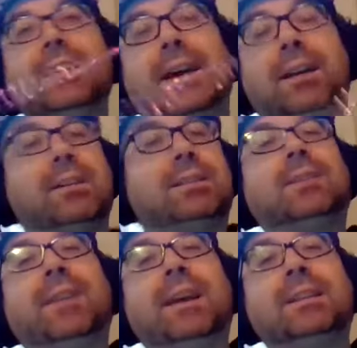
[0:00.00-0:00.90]
and
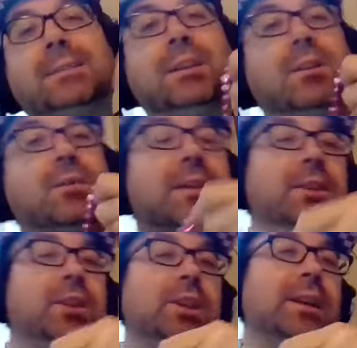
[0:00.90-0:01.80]
wrestling fans simply don't give
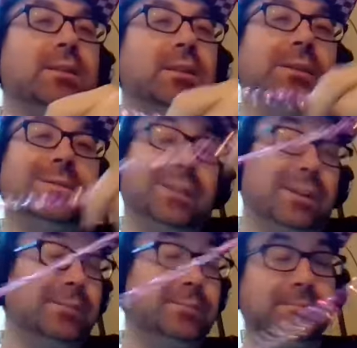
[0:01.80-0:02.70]
a shit. So,
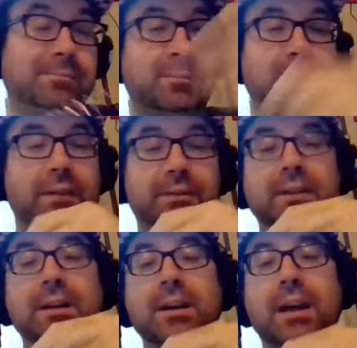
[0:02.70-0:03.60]
whatever.